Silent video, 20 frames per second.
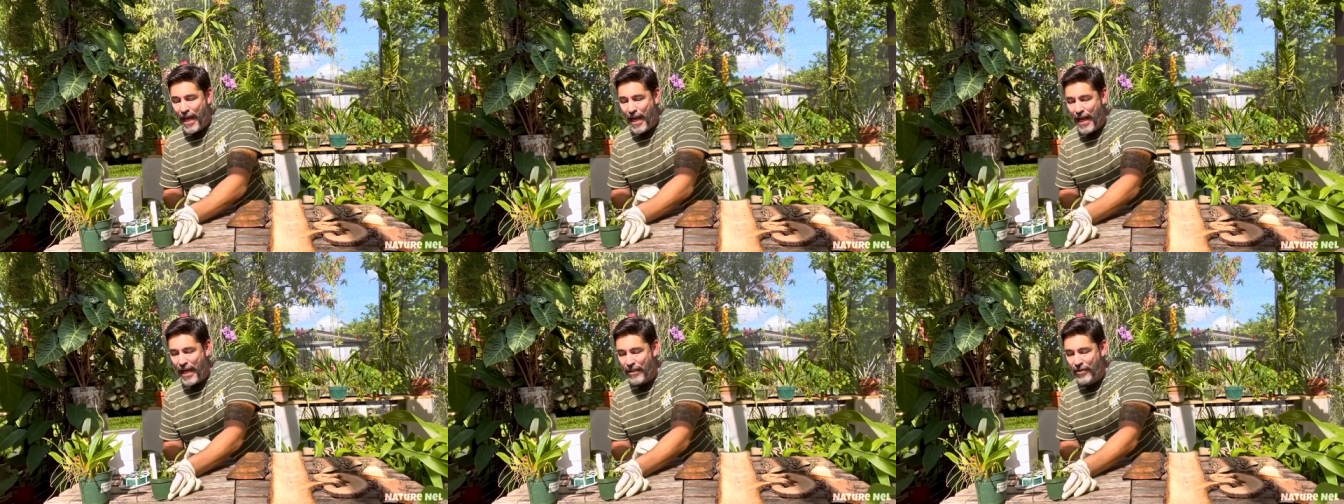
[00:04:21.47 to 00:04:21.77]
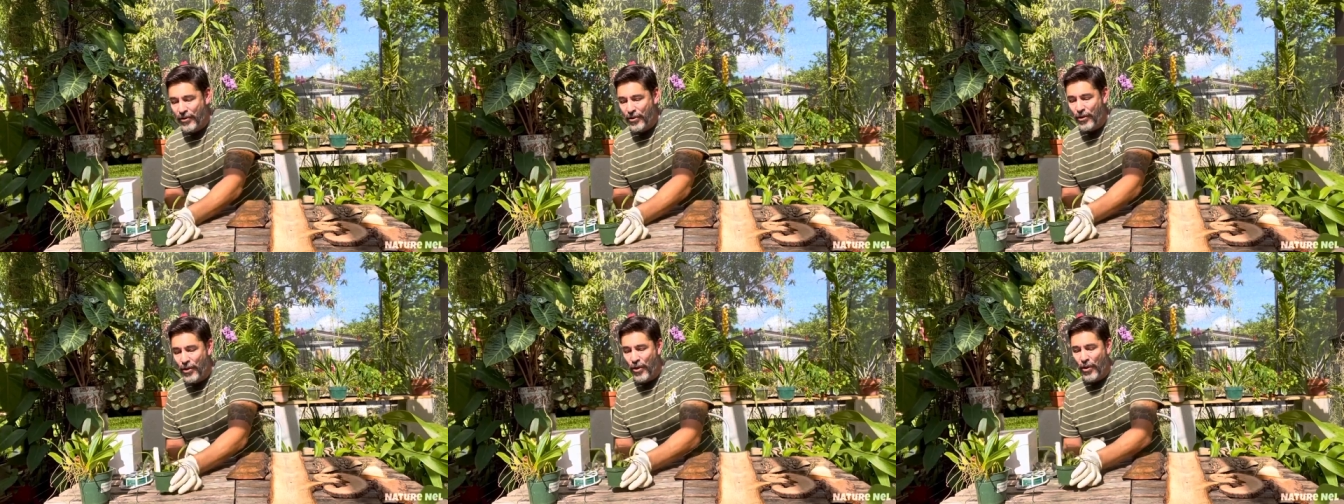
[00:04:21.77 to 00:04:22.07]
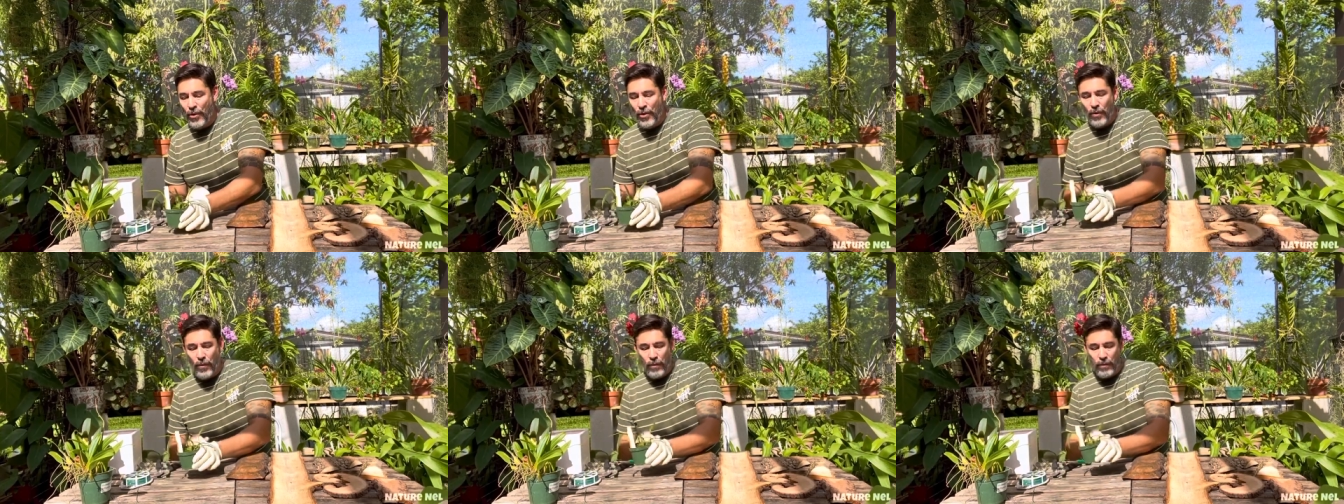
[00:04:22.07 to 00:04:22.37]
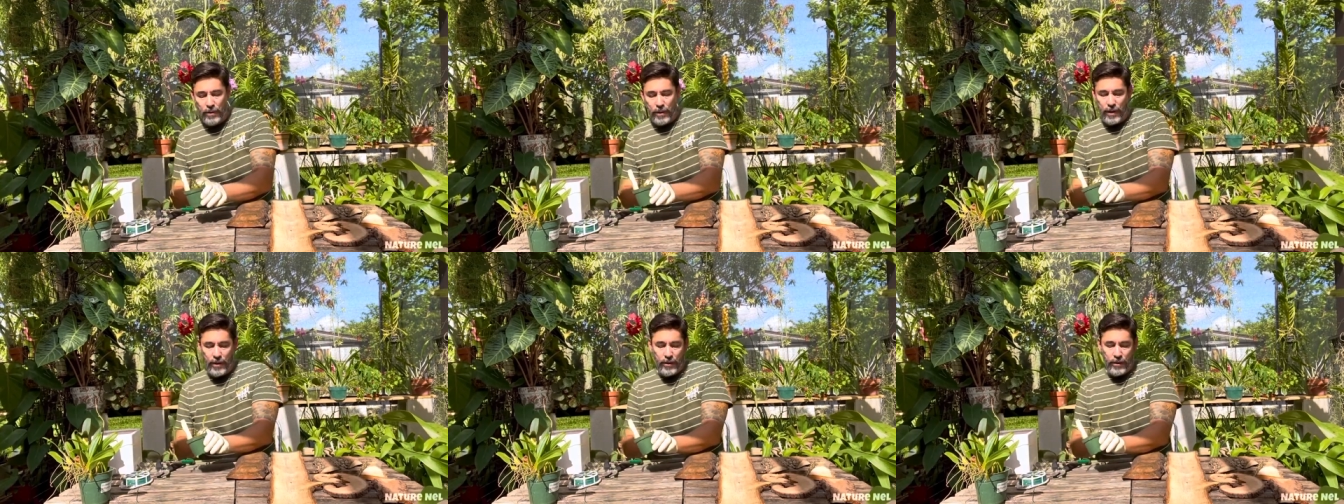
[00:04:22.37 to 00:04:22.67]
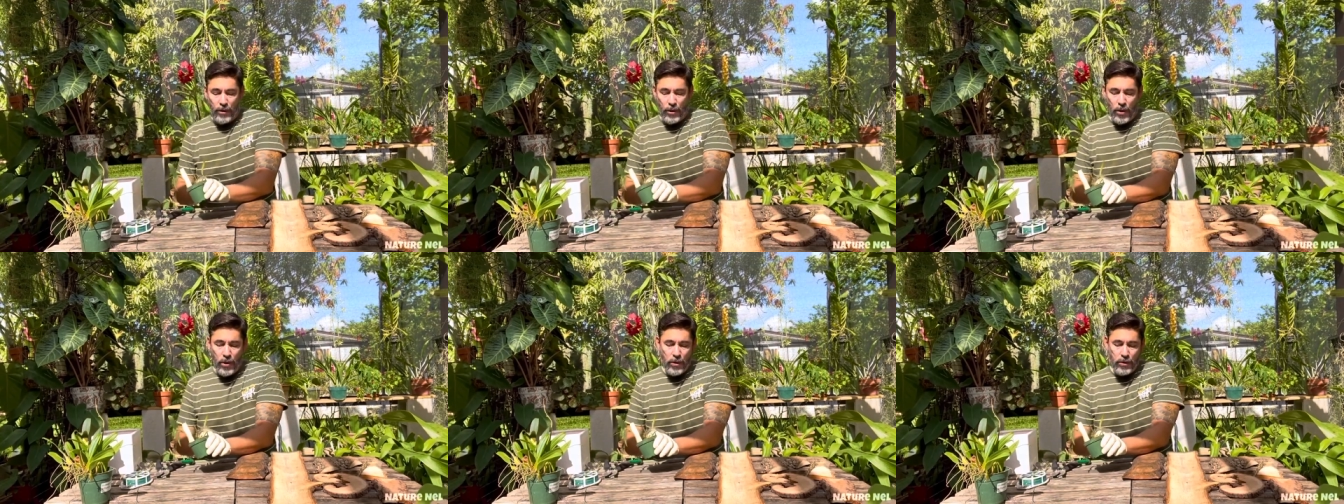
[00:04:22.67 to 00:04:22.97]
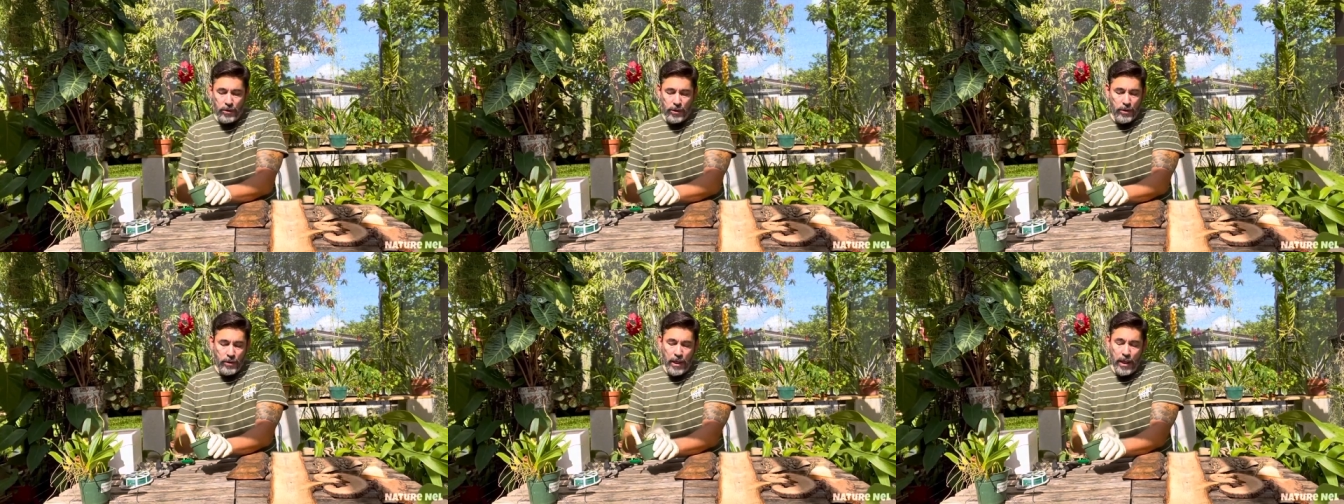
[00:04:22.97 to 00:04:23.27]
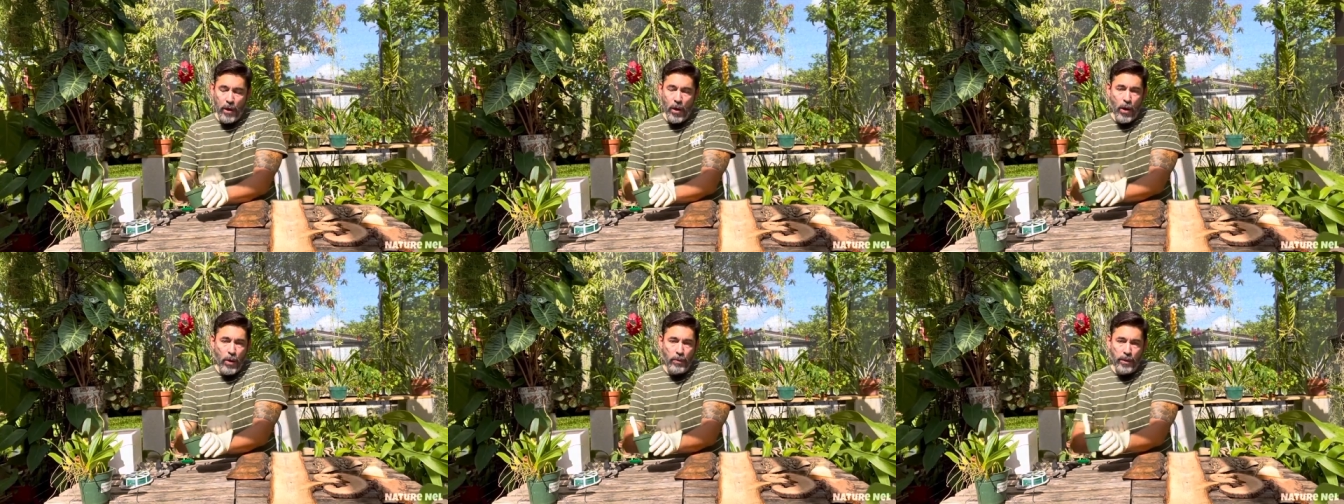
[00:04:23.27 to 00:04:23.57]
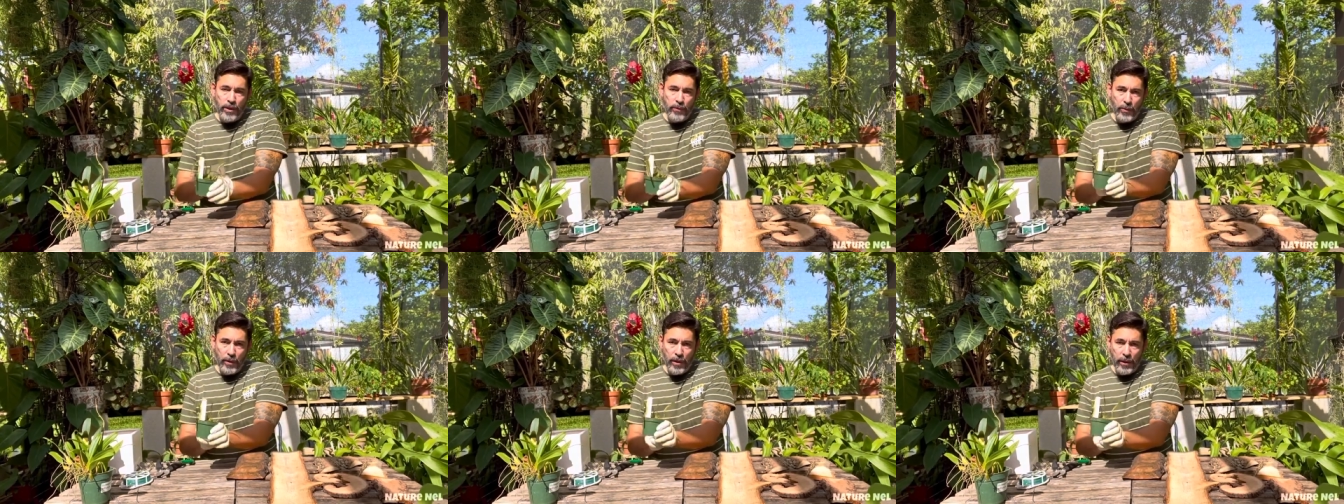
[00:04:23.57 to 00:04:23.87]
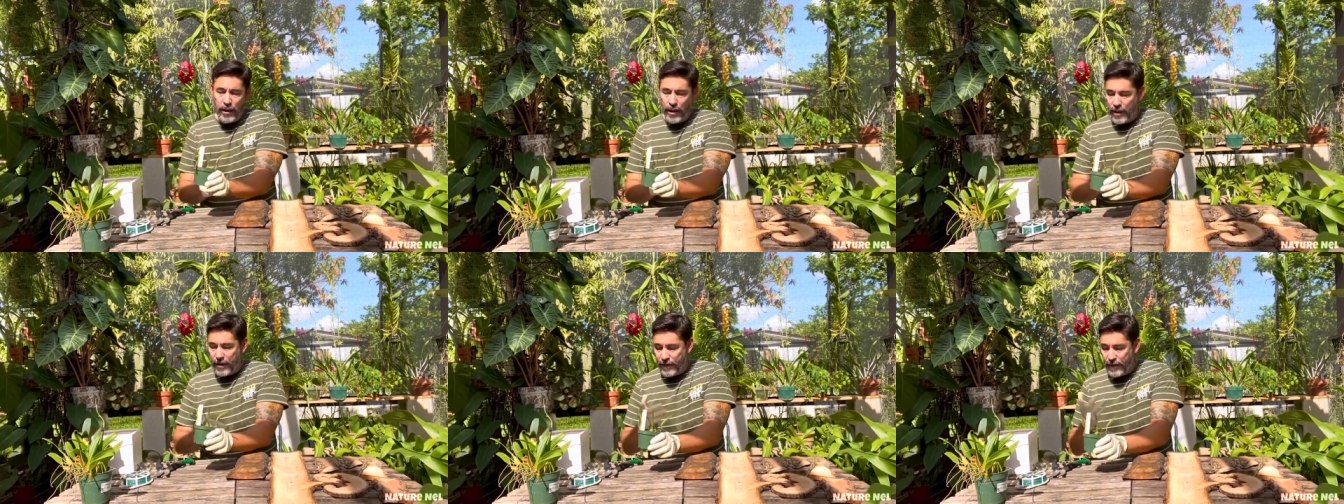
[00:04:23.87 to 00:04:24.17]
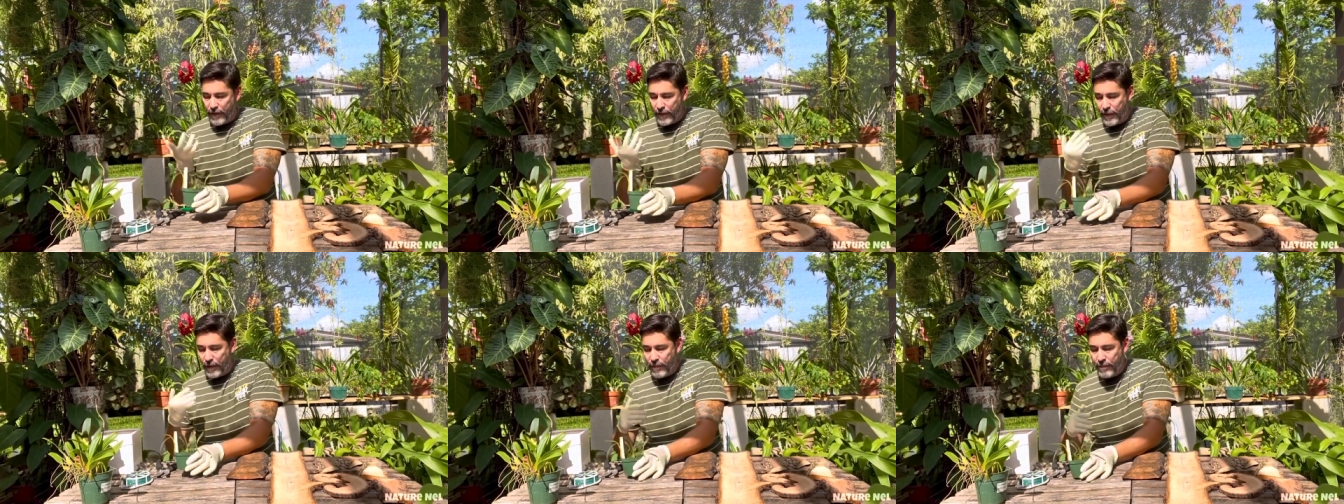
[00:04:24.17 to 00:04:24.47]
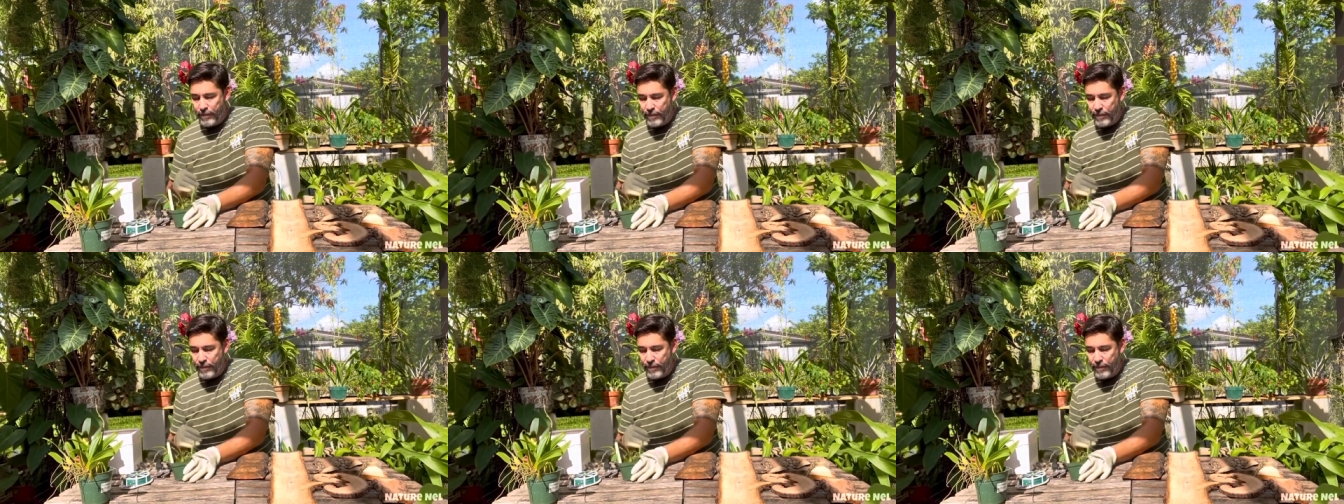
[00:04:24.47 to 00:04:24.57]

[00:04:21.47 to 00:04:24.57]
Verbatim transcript: and so you know they're all always wear gloves for